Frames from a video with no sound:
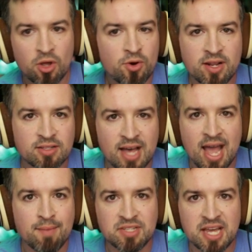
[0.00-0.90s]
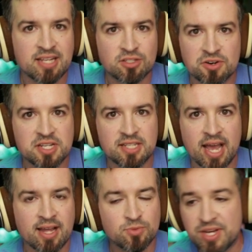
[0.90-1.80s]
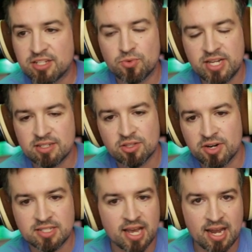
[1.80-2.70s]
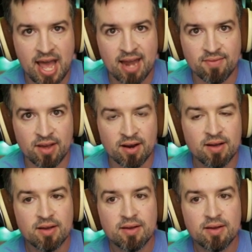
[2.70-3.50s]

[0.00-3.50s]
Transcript: loading time takes thirty seconds, we could squeeze a thirty second ad in there.